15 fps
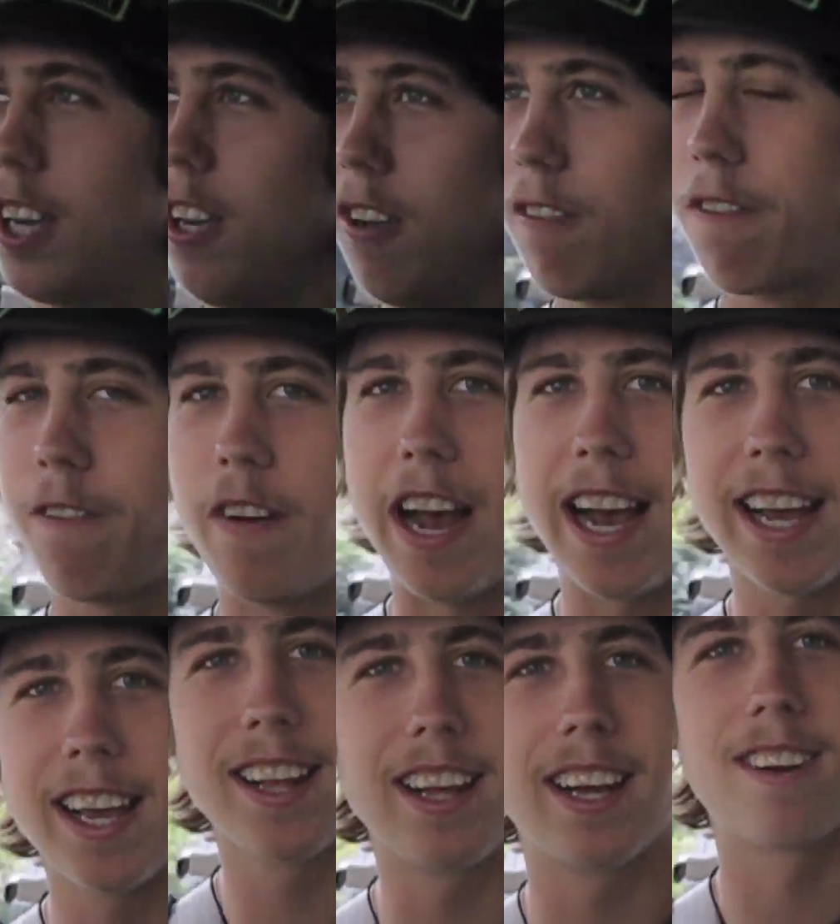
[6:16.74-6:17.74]
you,
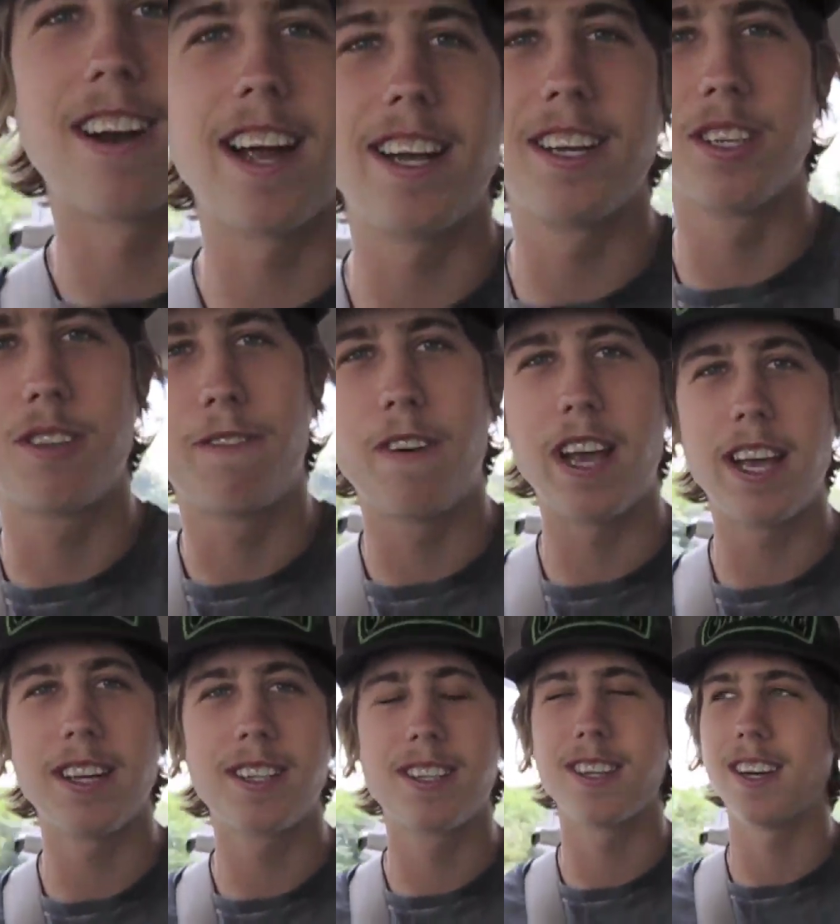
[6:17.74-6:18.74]
faggot, like right in his
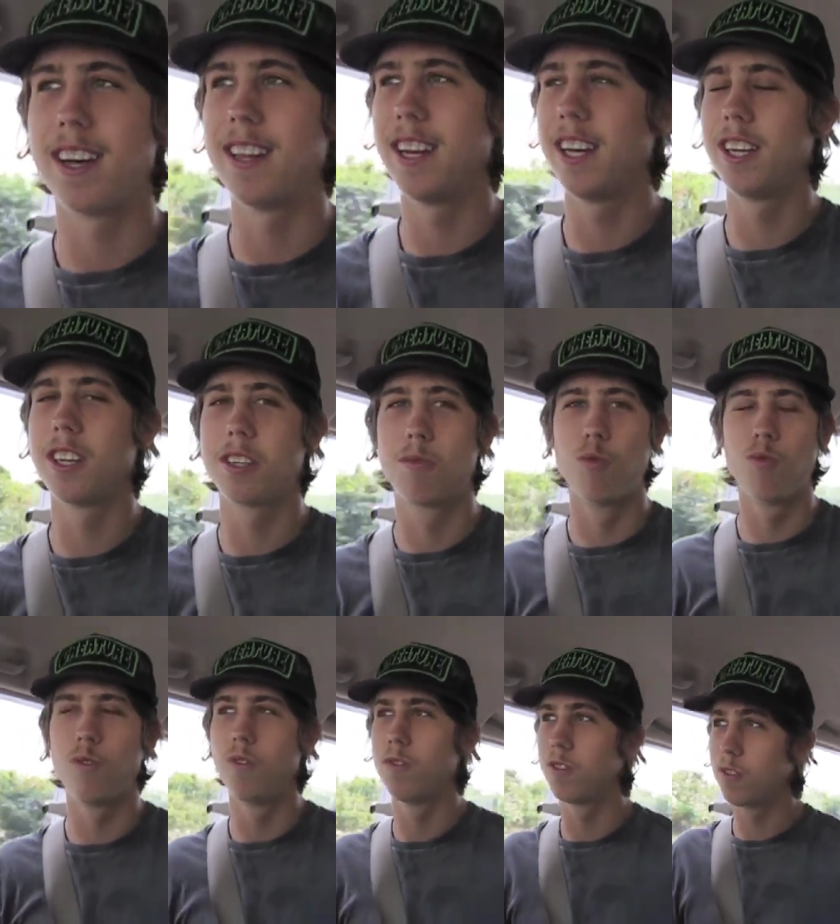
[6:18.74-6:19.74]
face, and then he just
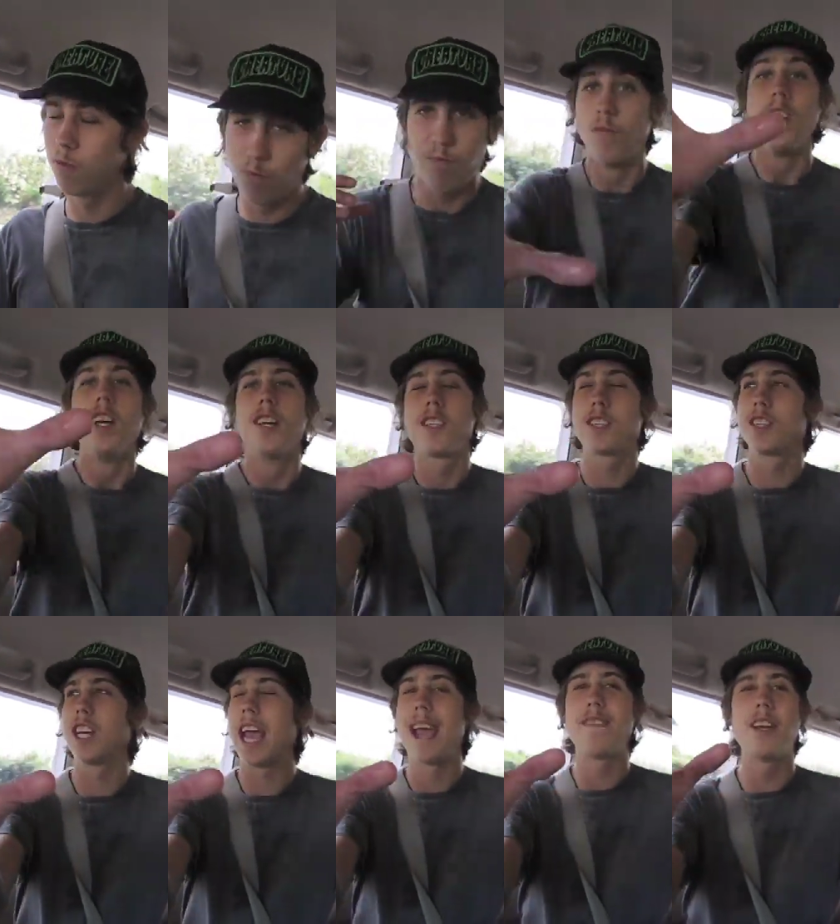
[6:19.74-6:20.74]

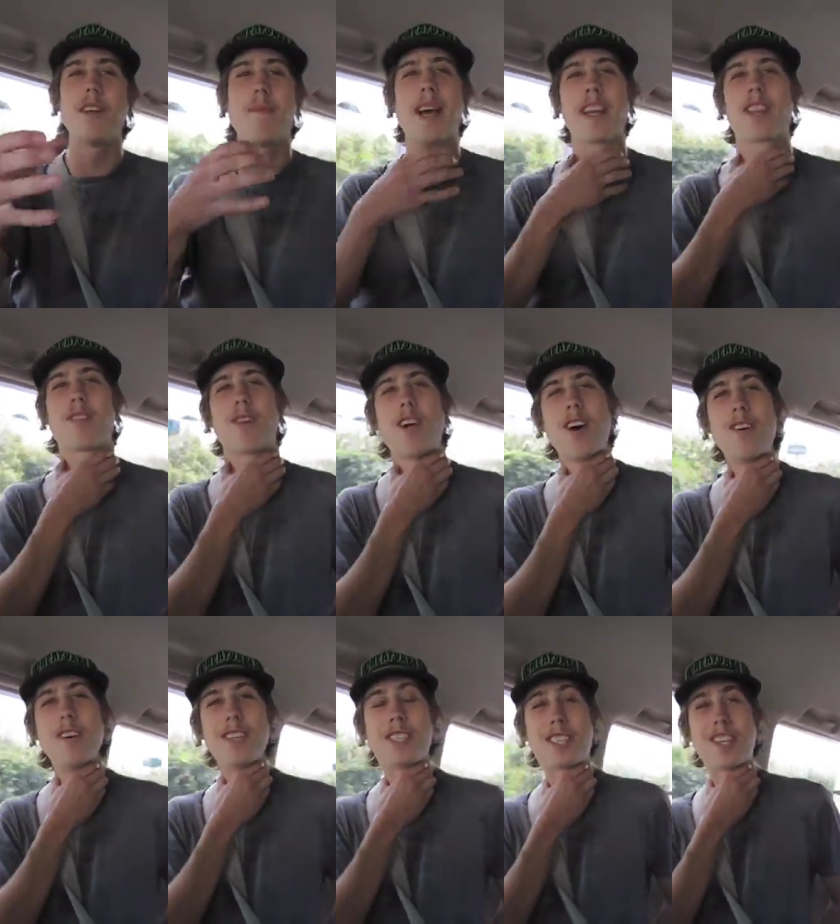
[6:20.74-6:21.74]
slammed into my
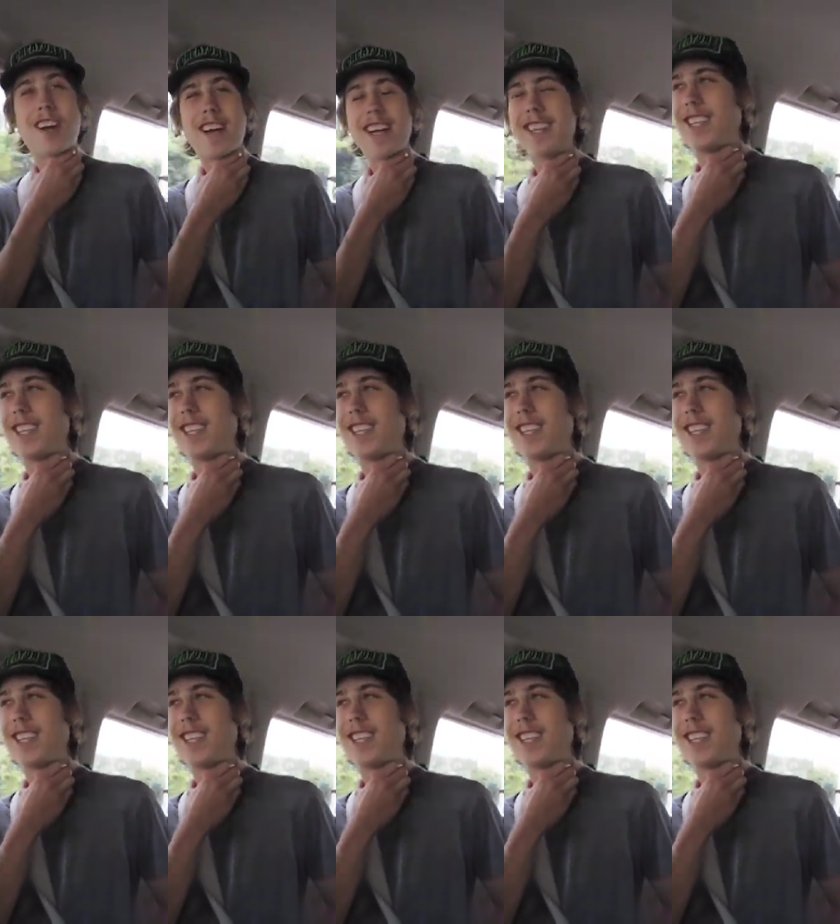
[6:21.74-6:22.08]
throat and started